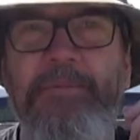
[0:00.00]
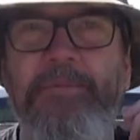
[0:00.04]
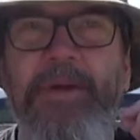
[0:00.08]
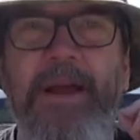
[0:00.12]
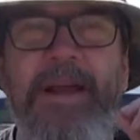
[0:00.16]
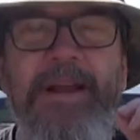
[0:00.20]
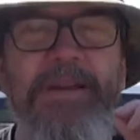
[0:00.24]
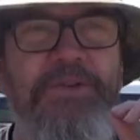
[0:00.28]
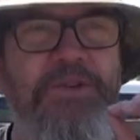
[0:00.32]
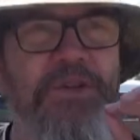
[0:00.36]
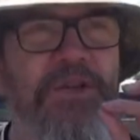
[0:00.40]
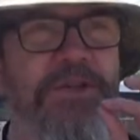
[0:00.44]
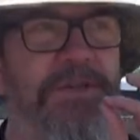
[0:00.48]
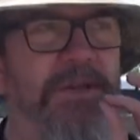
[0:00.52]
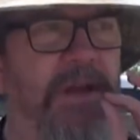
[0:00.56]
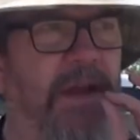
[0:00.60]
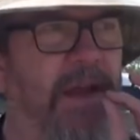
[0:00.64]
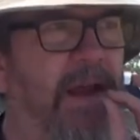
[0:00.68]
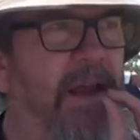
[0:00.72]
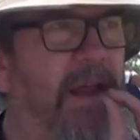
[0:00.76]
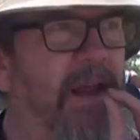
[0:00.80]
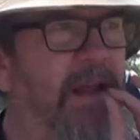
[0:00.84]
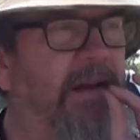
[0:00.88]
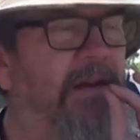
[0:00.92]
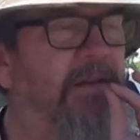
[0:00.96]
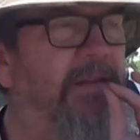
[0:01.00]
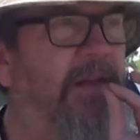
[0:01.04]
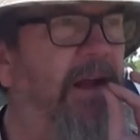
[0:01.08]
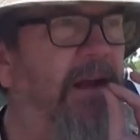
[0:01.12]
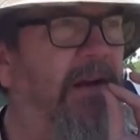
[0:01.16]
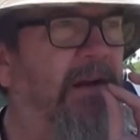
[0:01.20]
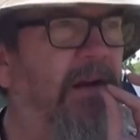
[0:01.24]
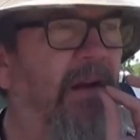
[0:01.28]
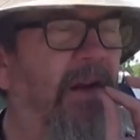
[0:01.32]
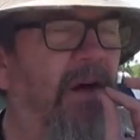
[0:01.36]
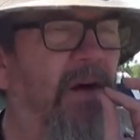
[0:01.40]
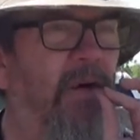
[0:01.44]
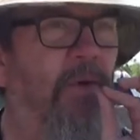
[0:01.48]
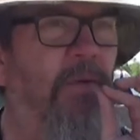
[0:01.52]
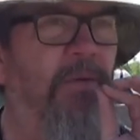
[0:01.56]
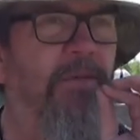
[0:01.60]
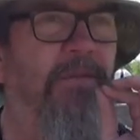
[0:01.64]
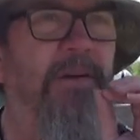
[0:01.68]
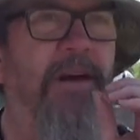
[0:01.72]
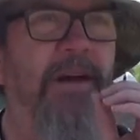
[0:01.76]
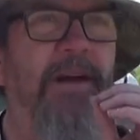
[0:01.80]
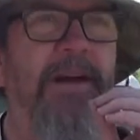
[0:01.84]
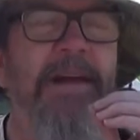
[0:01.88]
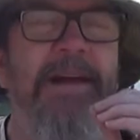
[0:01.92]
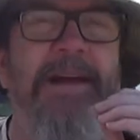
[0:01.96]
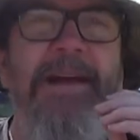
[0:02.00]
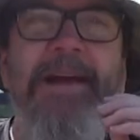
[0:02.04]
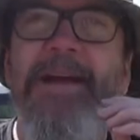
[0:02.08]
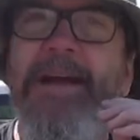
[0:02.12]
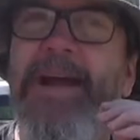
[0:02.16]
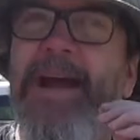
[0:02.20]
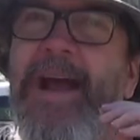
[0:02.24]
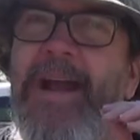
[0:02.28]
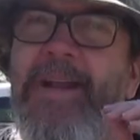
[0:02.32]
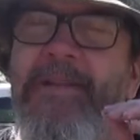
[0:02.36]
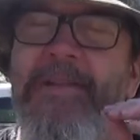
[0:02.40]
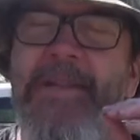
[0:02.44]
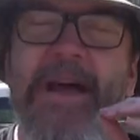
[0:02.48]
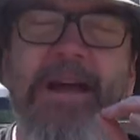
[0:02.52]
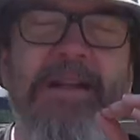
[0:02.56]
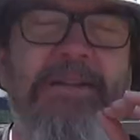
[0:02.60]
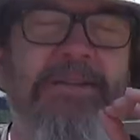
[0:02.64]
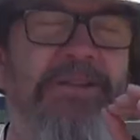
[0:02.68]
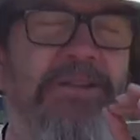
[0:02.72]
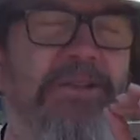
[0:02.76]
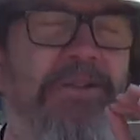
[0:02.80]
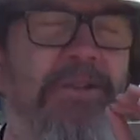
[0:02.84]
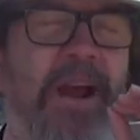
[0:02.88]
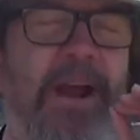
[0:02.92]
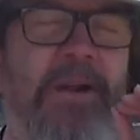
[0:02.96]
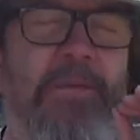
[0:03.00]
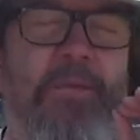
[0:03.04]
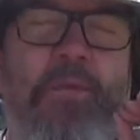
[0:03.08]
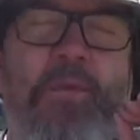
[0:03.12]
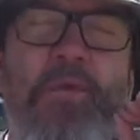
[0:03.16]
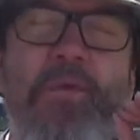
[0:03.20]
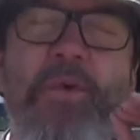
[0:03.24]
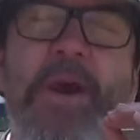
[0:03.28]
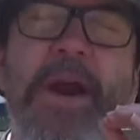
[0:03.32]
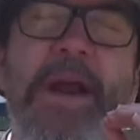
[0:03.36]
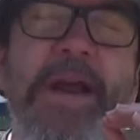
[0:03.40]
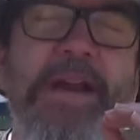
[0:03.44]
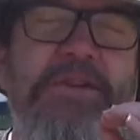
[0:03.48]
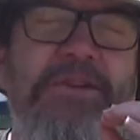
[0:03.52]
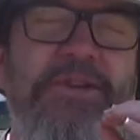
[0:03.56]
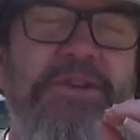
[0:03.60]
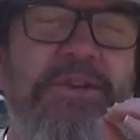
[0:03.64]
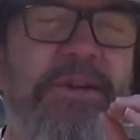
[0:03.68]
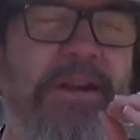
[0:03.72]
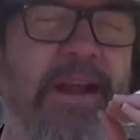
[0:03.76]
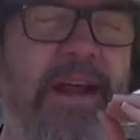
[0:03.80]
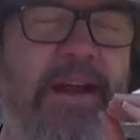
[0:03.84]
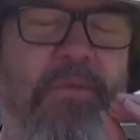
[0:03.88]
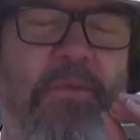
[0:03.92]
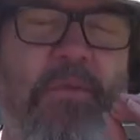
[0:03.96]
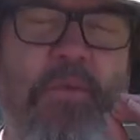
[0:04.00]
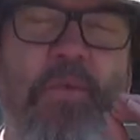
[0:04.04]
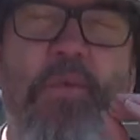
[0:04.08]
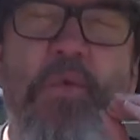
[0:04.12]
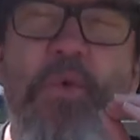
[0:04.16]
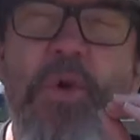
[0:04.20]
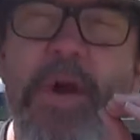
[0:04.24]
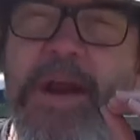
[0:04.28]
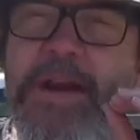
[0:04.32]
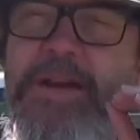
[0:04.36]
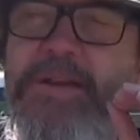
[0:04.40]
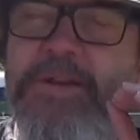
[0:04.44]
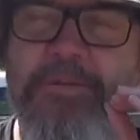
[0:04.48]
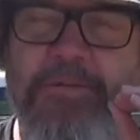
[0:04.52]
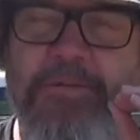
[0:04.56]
And just a hint of that clove, and that rich